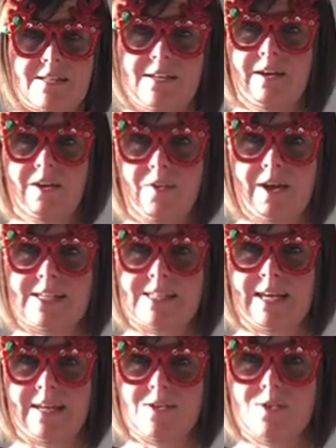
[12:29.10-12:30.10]
our Christ
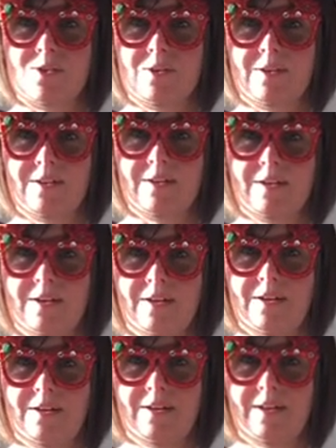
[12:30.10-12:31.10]
candle.
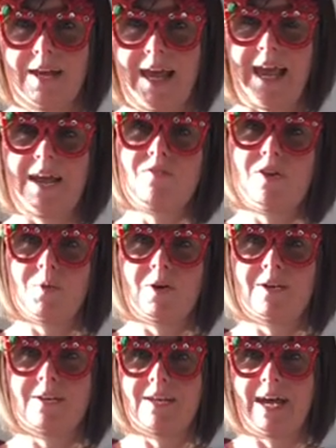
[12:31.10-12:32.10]

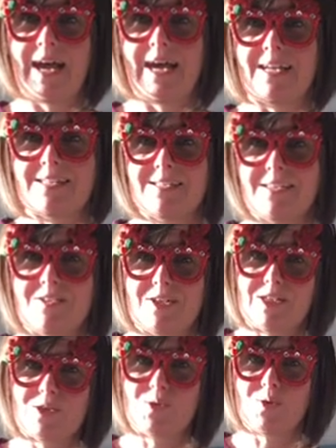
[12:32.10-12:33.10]
Everyone at Sunday
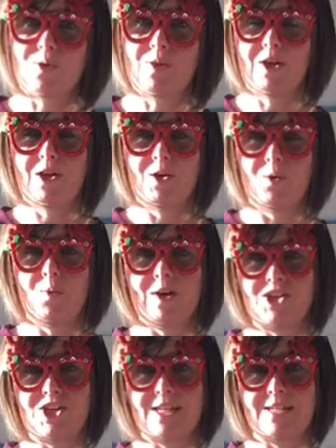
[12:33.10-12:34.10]
School
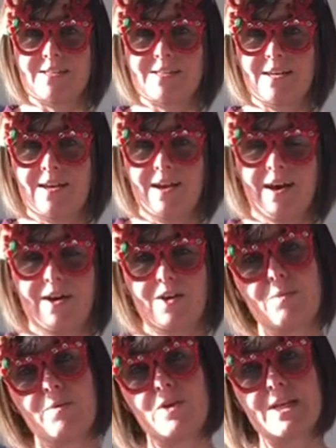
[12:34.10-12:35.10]
wishes our
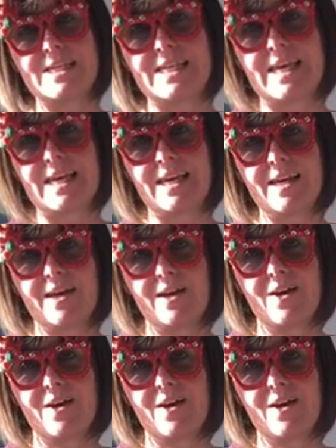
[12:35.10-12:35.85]
community,